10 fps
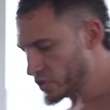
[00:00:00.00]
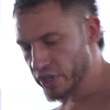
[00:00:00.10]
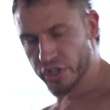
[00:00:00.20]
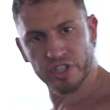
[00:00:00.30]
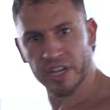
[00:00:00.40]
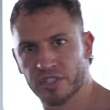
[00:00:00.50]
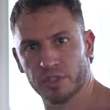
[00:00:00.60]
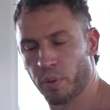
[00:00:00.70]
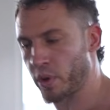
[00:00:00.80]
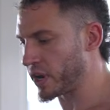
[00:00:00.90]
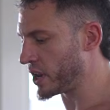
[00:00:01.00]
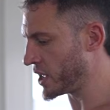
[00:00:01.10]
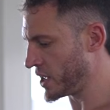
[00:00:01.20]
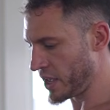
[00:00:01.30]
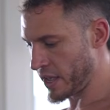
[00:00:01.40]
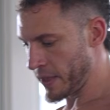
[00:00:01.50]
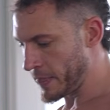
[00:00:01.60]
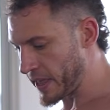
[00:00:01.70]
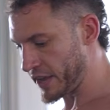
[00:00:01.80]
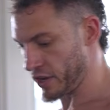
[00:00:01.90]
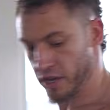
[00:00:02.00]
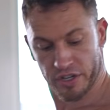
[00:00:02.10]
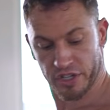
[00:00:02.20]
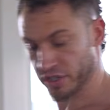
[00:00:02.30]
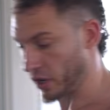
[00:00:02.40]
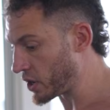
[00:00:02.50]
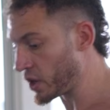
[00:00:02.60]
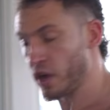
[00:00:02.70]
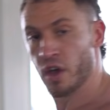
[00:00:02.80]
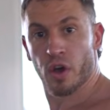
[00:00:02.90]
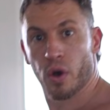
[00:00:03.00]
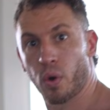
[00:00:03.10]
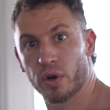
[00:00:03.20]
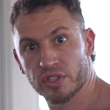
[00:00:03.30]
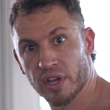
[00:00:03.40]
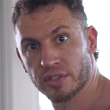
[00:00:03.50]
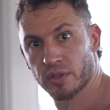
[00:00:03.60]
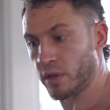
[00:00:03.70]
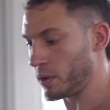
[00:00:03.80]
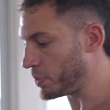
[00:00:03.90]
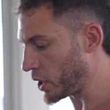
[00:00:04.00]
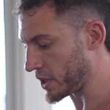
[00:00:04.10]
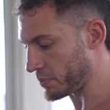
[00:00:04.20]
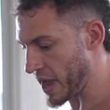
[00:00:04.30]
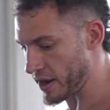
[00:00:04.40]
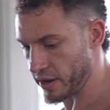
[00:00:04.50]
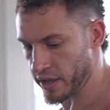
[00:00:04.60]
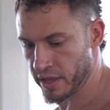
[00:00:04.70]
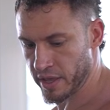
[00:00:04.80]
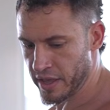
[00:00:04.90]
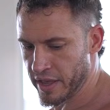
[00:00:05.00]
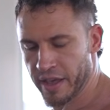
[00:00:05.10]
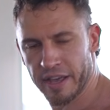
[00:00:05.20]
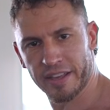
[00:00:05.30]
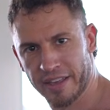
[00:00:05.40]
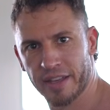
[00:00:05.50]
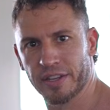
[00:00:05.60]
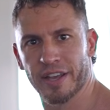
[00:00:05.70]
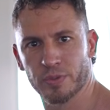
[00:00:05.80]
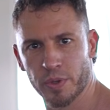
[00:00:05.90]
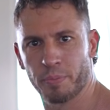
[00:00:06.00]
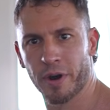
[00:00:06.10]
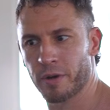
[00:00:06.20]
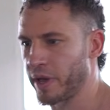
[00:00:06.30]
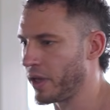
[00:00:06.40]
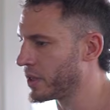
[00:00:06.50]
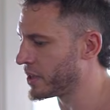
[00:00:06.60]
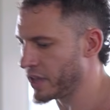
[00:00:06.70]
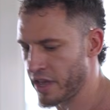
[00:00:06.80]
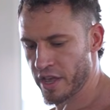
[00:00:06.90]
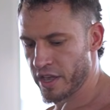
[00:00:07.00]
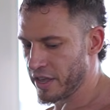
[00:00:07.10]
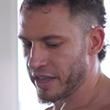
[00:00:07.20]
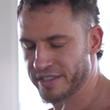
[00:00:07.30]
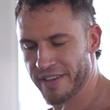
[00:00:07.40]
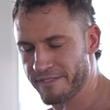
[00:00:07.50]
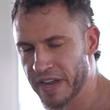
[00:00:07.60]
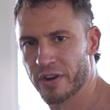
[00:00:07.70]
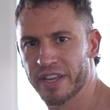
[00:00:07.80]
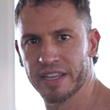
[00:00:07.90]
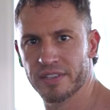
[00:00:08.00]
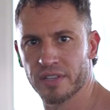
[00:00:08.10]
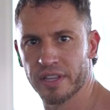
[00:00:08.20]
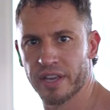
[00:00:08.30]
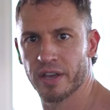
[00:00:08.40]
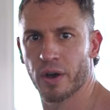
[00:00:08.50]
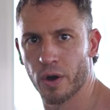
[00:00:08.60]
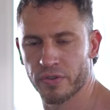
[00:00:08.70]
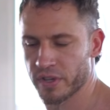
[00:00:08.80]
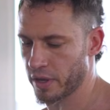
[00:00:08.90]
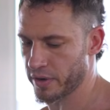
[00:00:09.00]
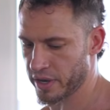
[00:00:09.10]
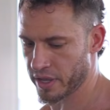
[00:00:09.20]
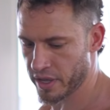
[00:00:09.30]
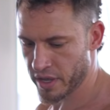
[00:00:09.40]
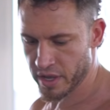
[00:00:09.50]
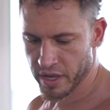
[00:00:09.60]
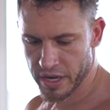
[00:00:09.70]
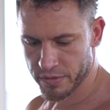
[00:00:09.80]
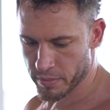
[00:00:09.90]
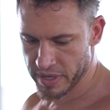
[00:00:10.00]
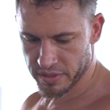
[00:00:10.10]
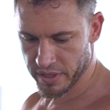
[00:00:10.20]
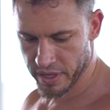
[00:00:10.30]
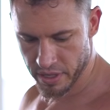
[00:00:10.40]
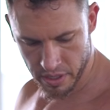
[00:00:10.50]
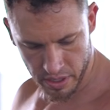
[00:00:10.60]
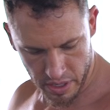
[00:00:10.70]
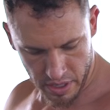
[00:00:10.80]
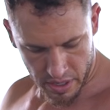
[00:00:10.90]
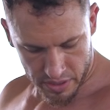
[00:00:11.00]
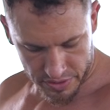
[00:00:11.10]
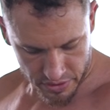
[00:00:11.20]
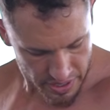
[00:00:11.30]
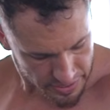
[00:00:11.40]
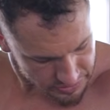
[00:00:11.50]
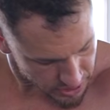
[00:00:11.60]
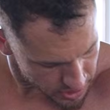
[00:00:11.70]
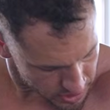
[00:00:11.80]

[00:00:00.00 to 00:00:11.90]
Your chest is supported in just a horizontal pulling pattern. And again, it's with a barbell. It's very easily overloaded, incrementally. These are 8s.